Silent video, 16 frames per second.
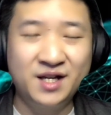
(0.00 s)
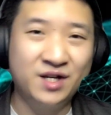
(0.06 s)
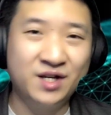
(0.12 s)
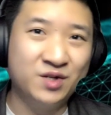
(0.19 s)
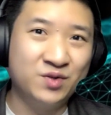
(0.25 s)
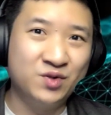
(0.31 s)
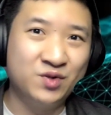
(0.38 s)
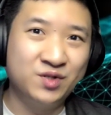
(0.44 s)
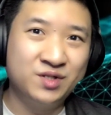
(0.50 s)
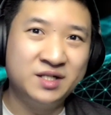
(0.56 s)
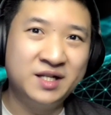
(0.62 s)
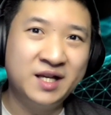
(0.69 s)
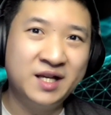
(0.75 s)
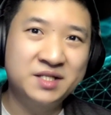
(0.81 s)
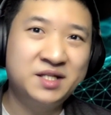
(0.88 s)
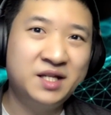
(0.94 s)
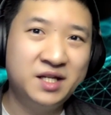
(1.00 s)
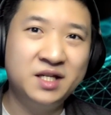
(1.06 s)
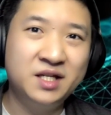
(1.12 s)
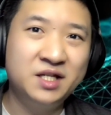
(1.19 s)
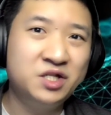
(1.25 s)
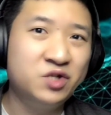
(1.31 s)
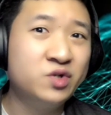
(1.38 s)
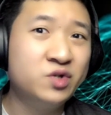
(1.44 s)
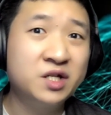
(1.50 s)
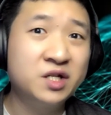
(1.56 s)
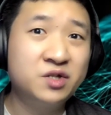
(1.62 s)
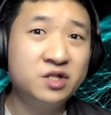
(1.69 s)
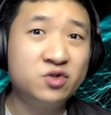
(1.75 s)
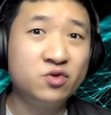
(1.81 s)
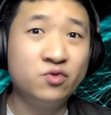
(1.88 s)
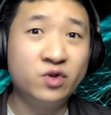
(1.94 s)
And the next thing is you just
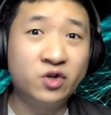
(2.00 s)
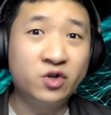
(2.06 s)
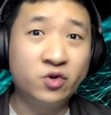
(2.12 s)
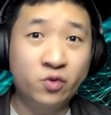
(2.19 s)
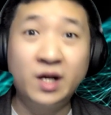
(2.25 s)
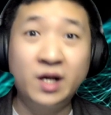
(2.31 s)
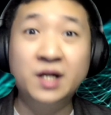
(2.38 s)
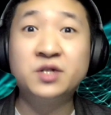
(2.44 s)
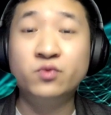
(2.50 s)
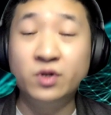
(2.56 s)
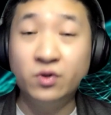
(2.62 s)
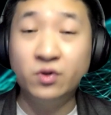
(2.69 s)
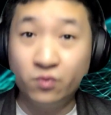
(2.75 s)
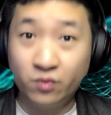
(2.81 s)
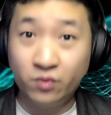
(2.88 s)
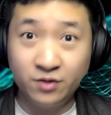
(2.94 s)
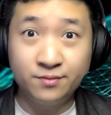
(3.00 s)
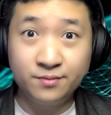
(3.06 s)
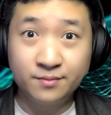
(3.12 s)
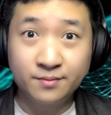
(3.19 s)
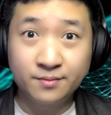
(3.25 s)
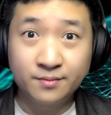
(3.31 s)
need to request review,